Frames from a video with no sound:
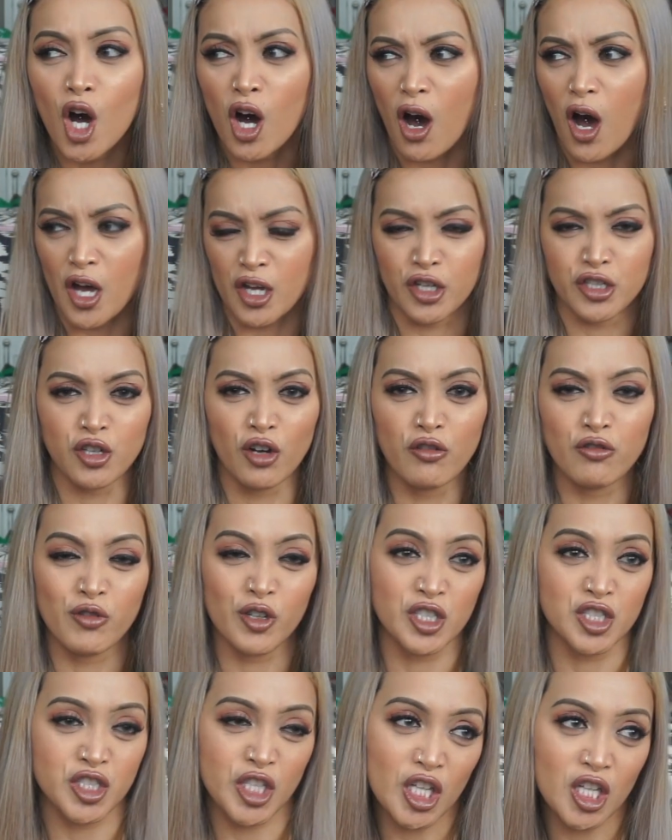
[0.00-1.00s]
Oh, you're so
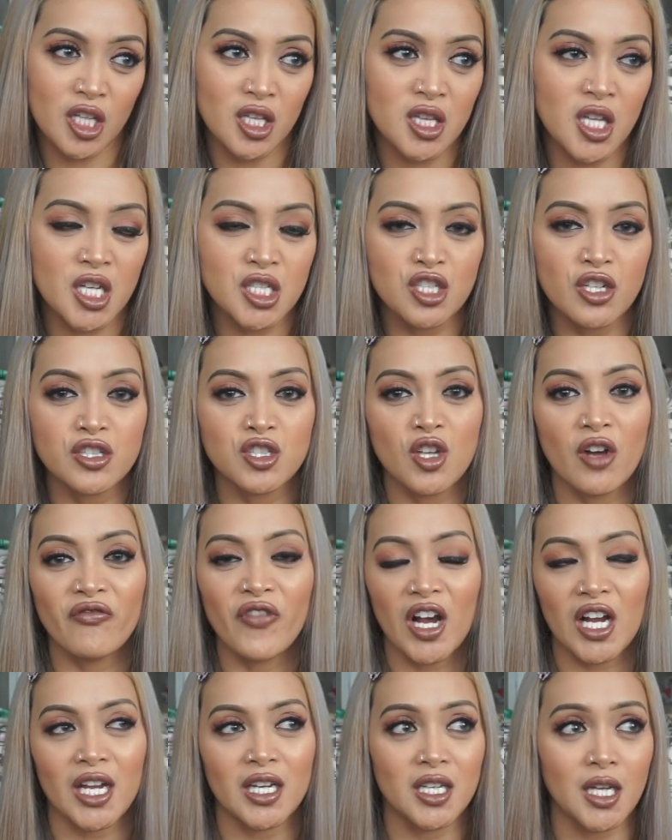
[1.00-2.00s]
ridiculous, you're so
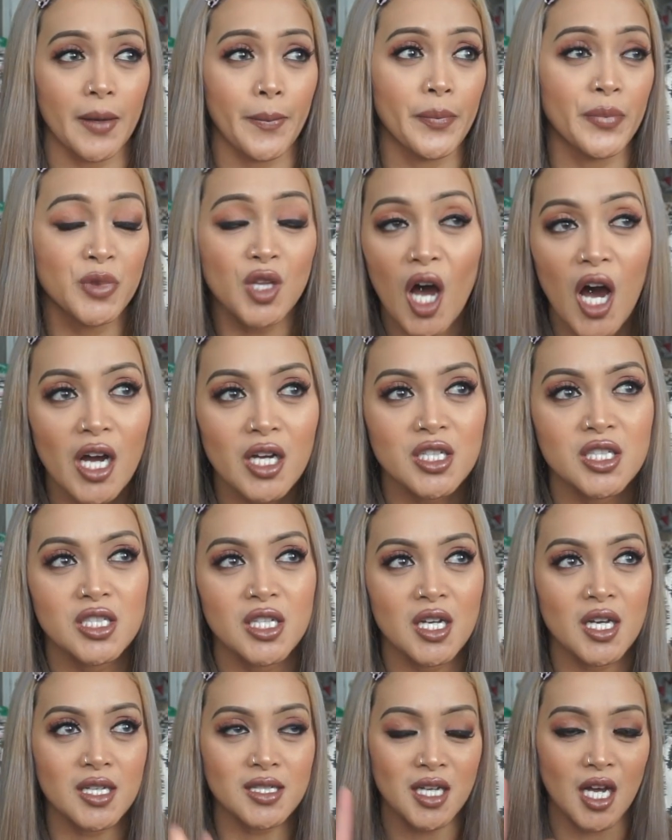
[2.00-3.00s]

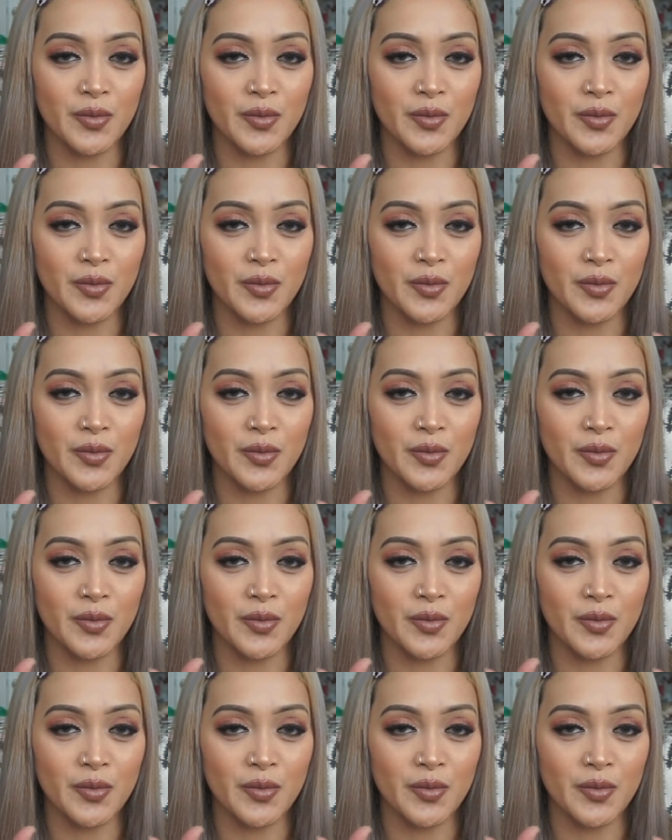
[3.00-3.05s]
obnoxious.